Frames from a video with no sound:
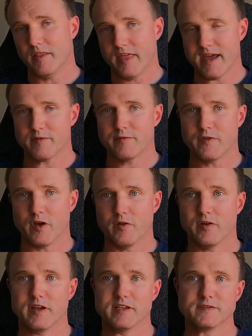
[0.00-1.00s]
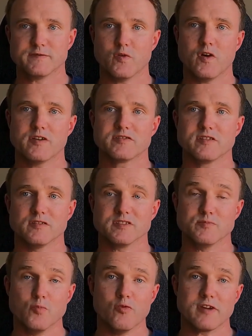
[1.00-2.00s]
that phone is
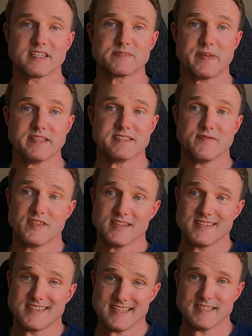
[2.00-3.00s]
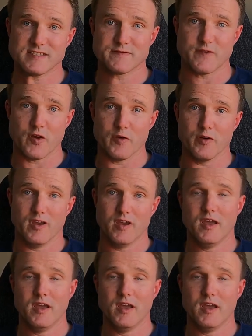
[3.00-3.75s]
$400 more expensive than this phone.